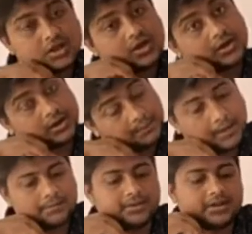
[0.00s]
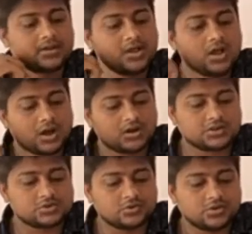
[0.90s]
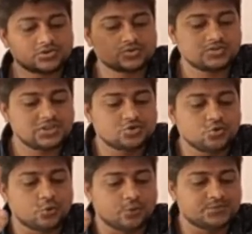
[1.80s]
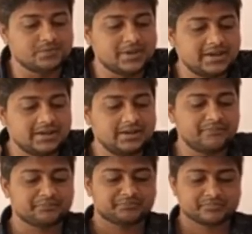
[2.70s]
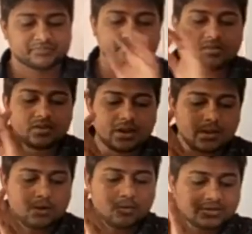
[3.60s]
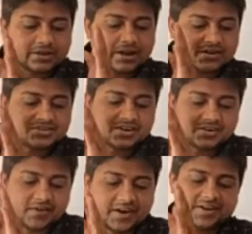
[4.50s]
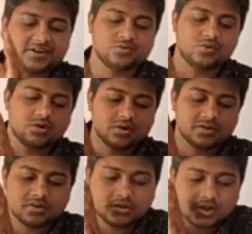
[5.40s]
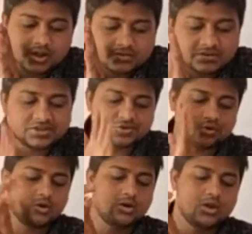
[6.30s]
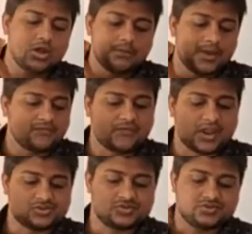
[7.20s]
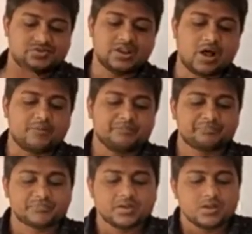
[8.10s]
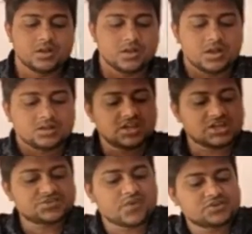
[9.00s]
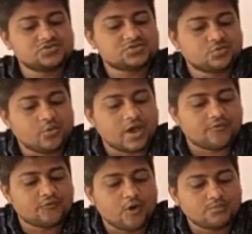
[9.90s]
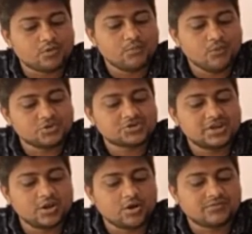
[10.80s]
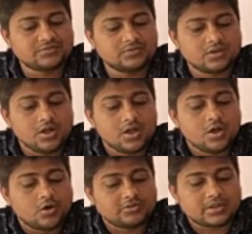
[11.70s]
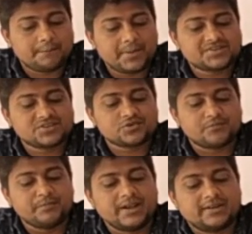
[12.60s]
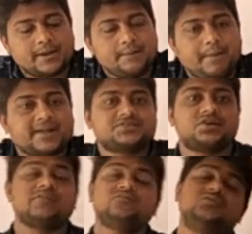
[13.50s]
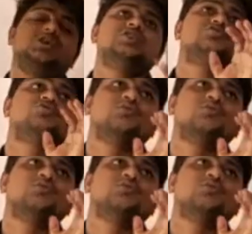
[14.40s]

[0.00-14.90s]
Republic. Understood? So these two groups mainly, all the countries are divided into these two main fractions. Now, these fractions were formed mostly on the basis of military pact, and these two